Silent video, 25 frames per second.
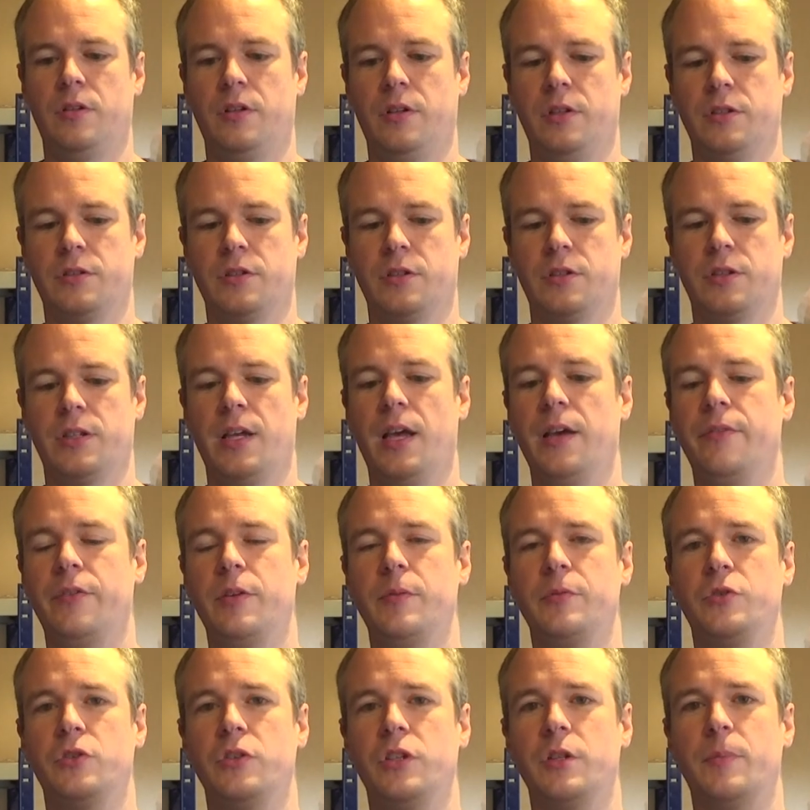It's a
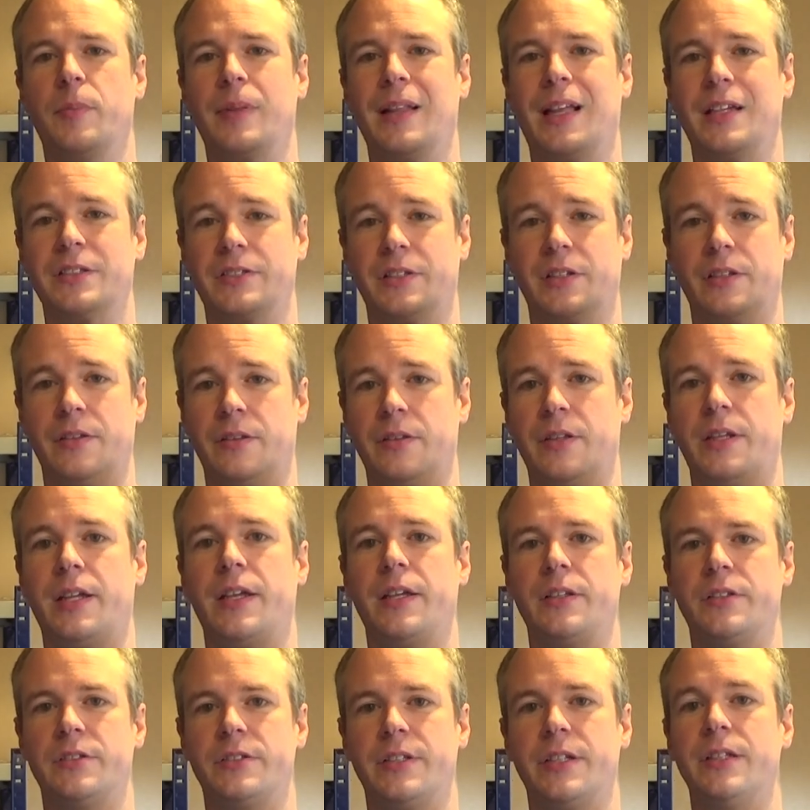heavy duty plastic that
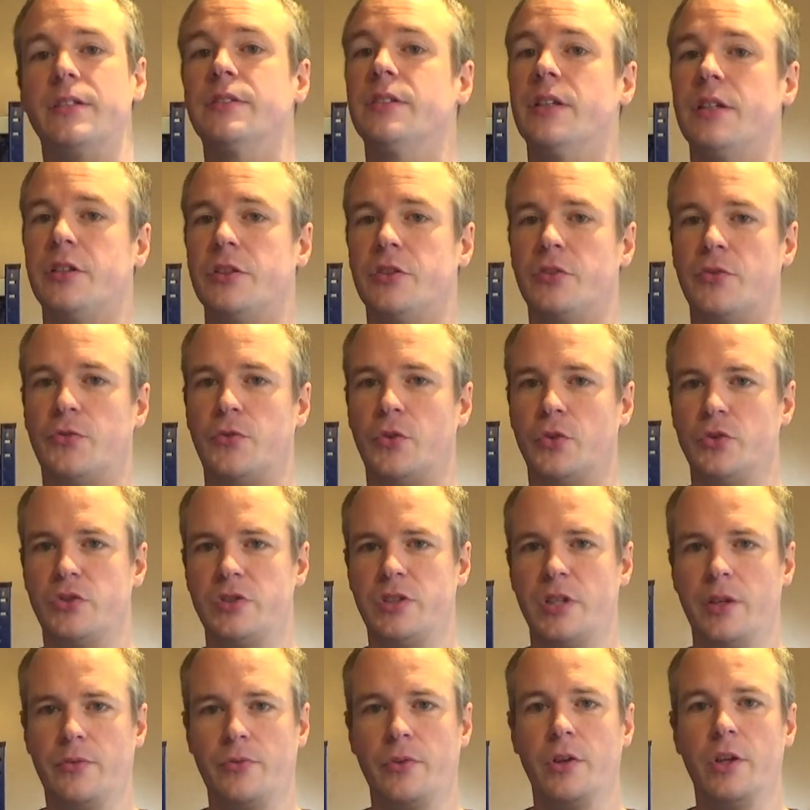heat seals and is food
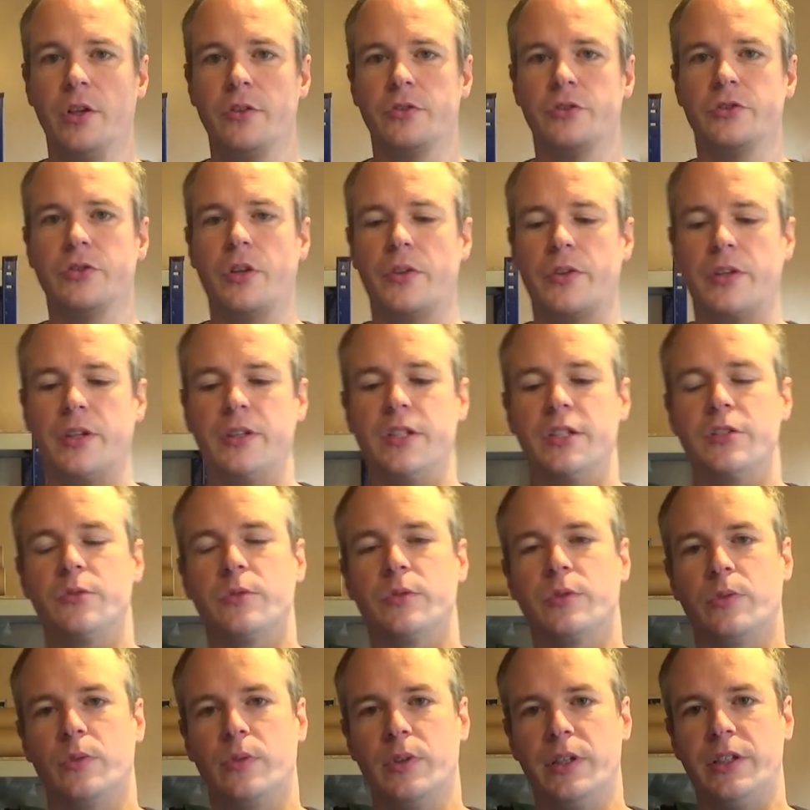safe. There's nothing in this
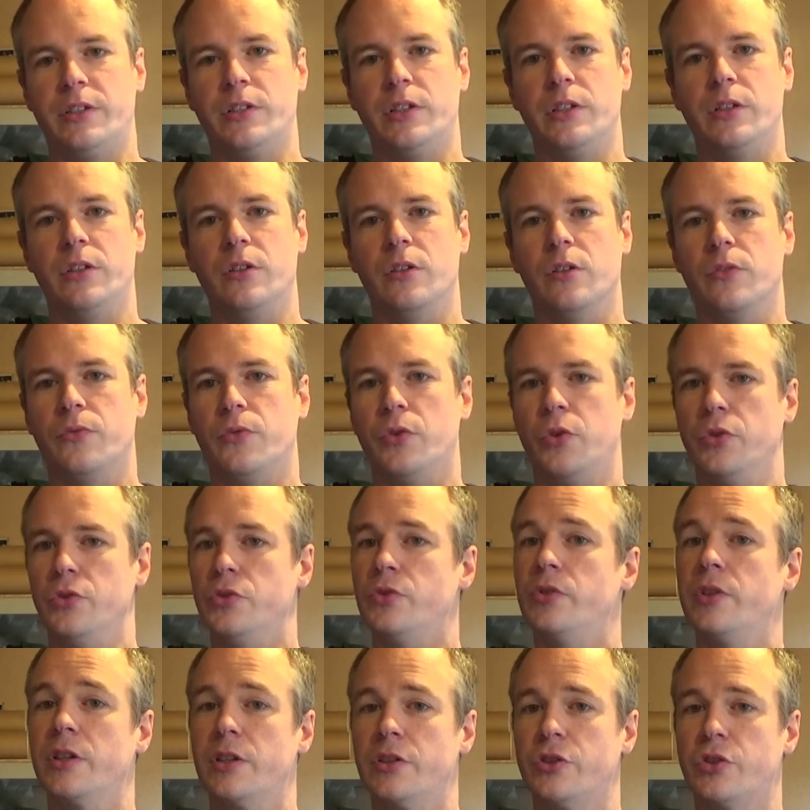which will leach into your food,
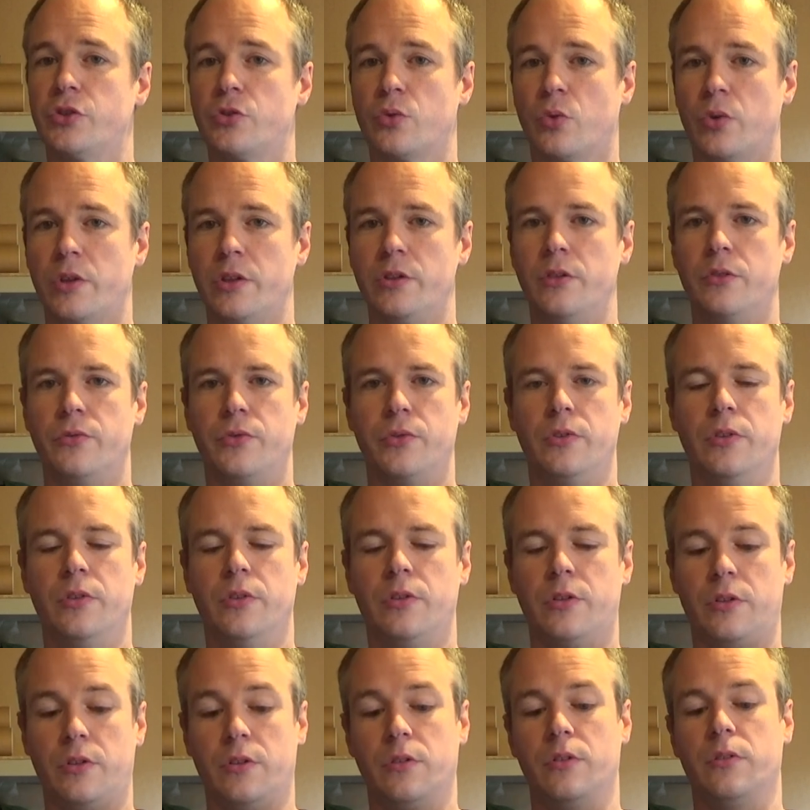so you can store it in your food,
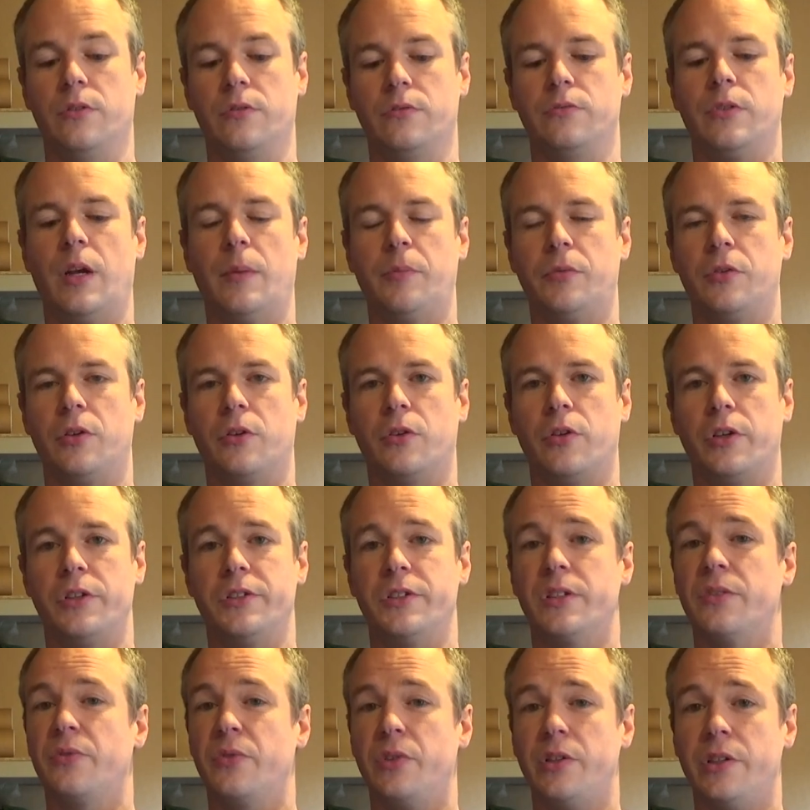your, wrap your
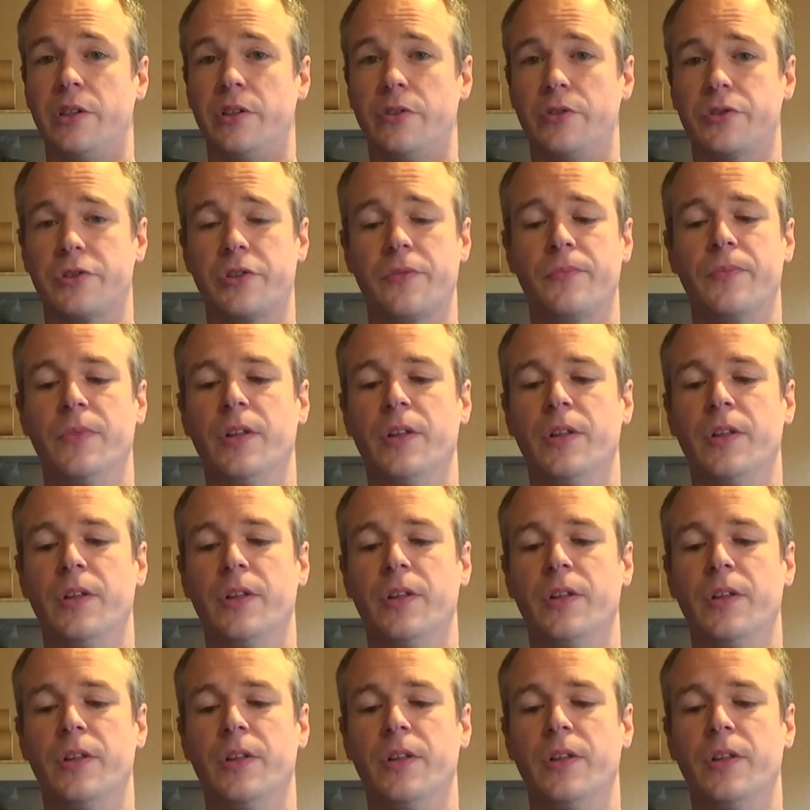cookies in for years.